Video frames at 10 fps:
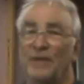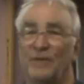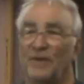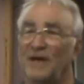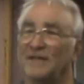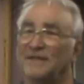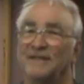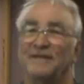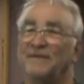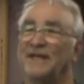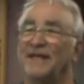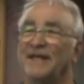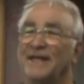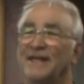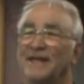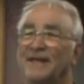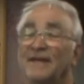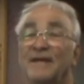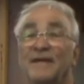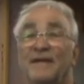been a while since I've done anything.
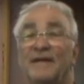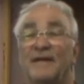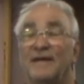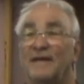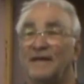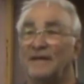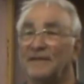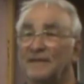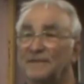Uh,